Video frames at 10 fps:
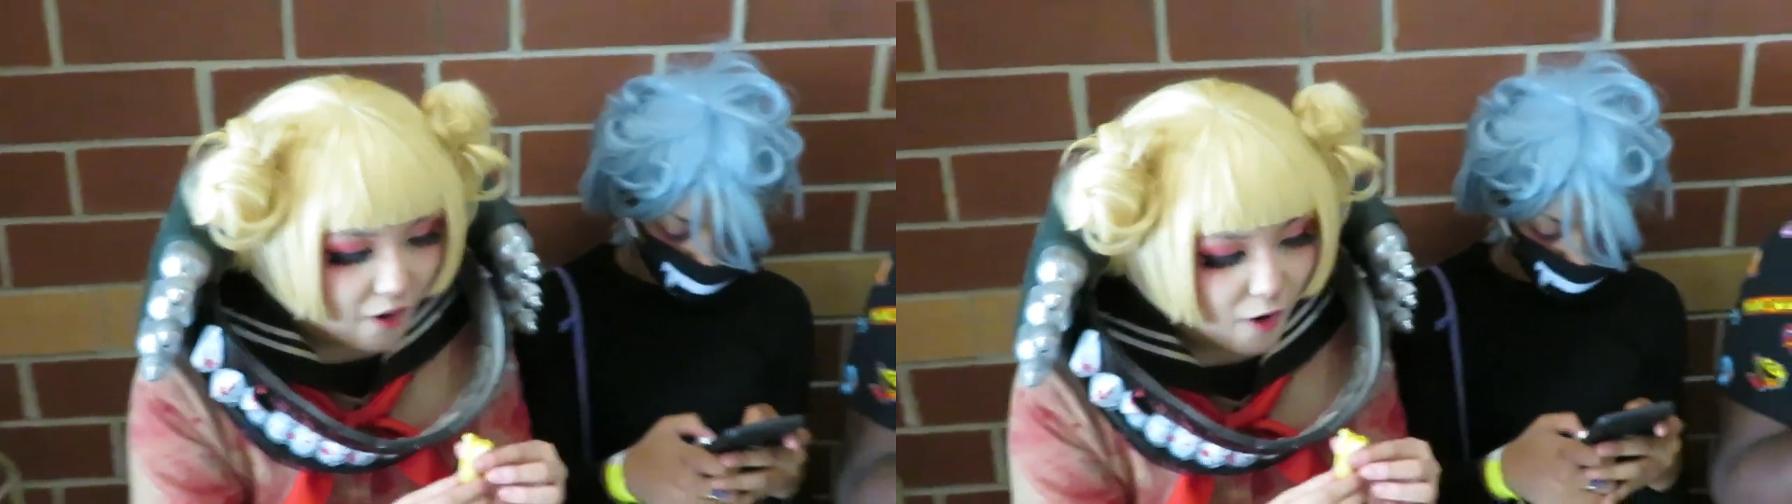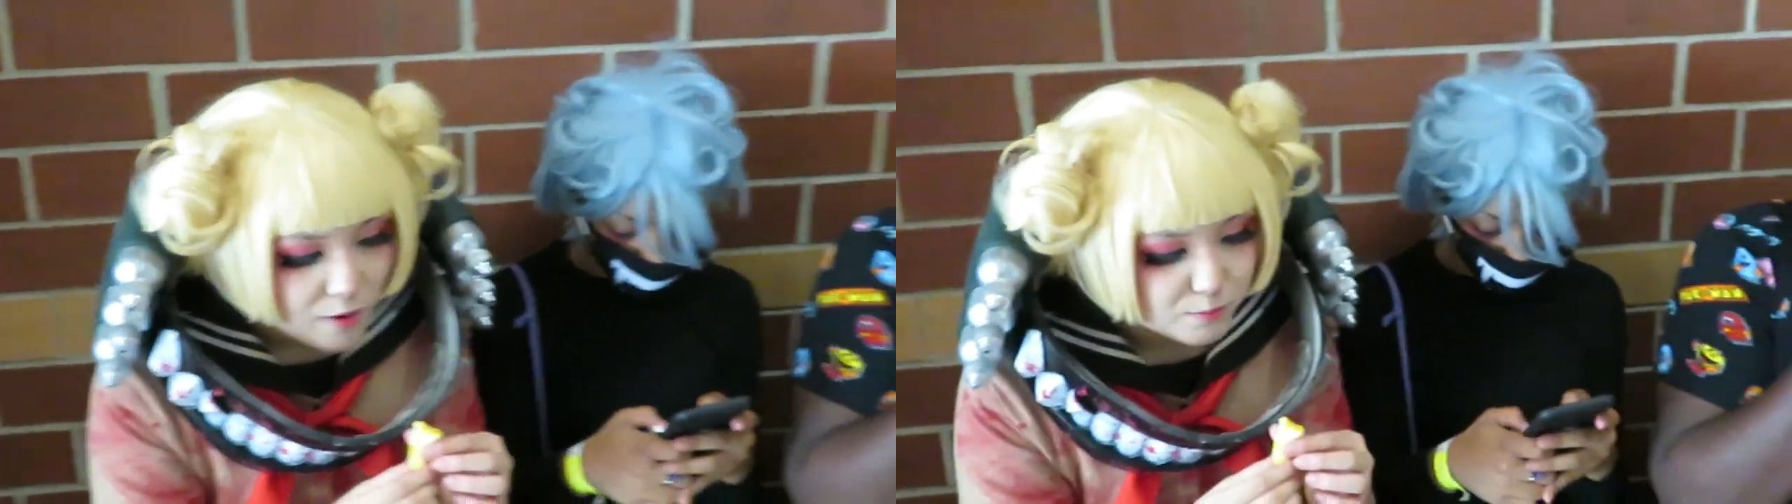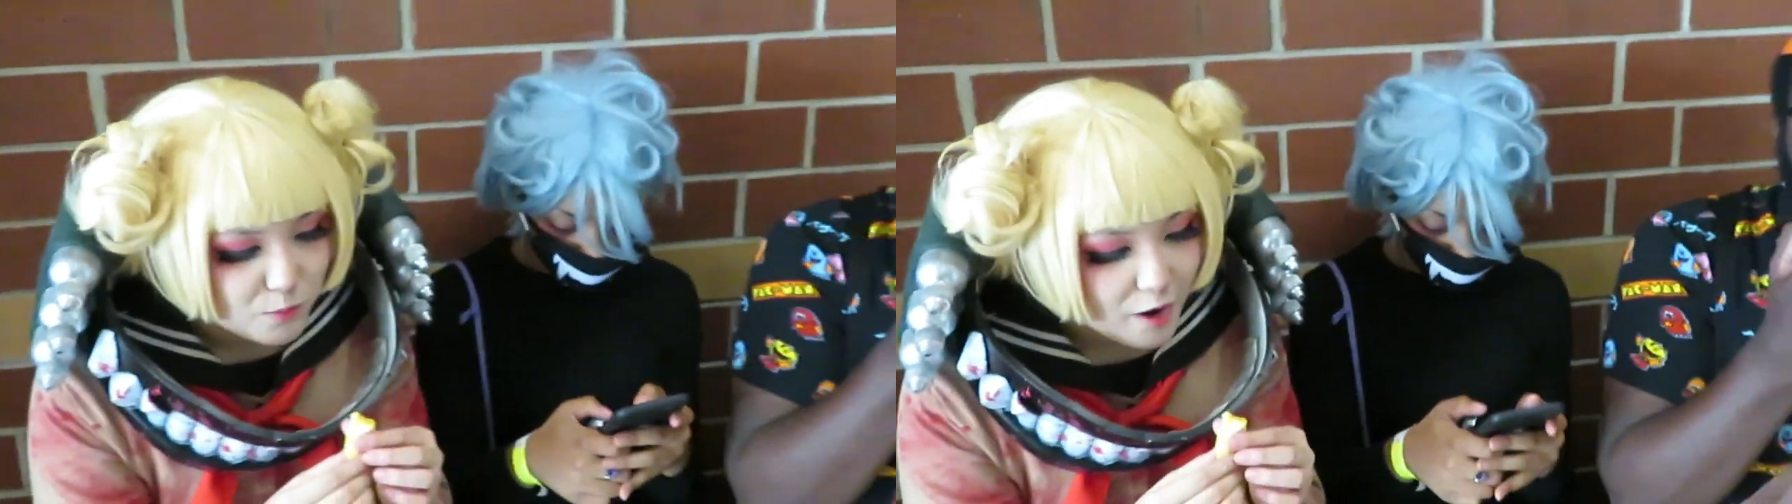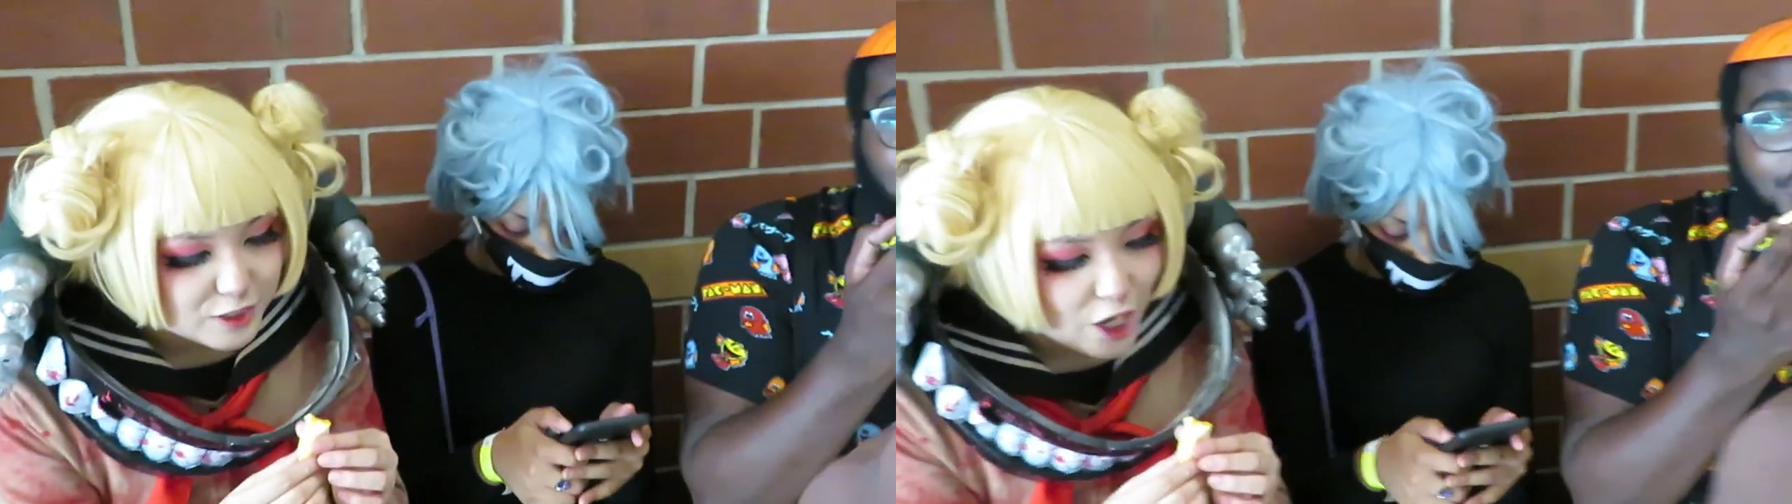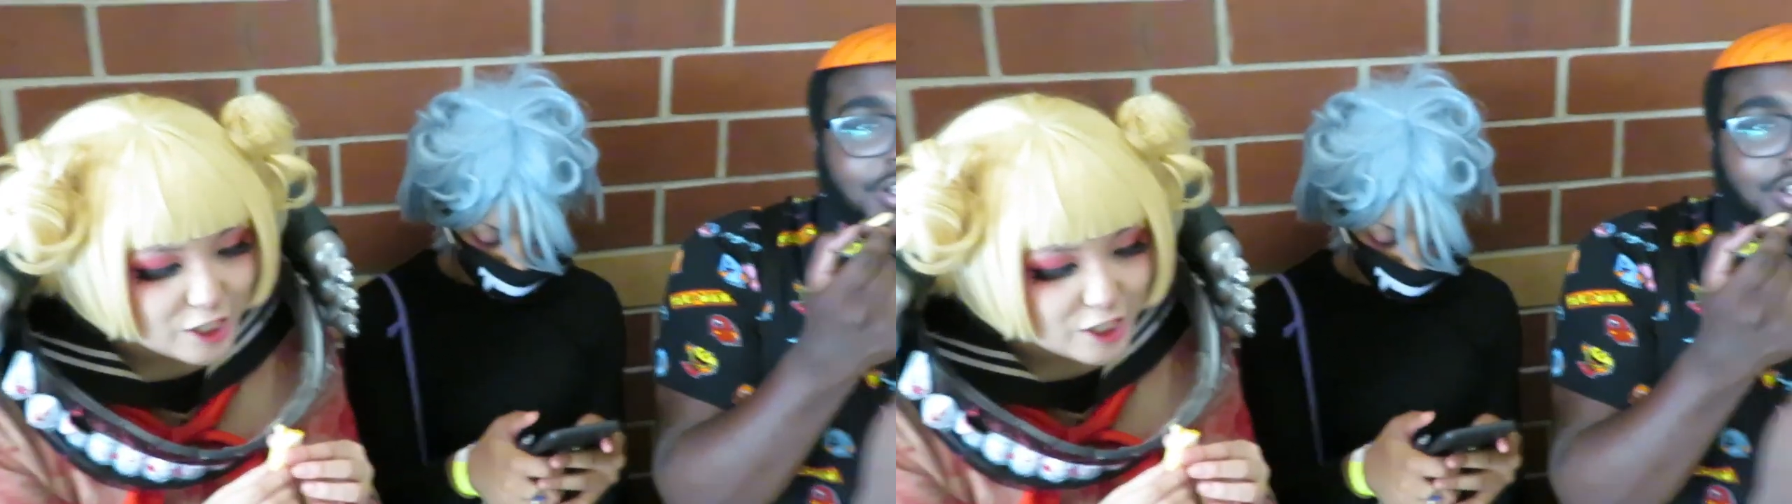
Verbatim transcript: good. We'll try one of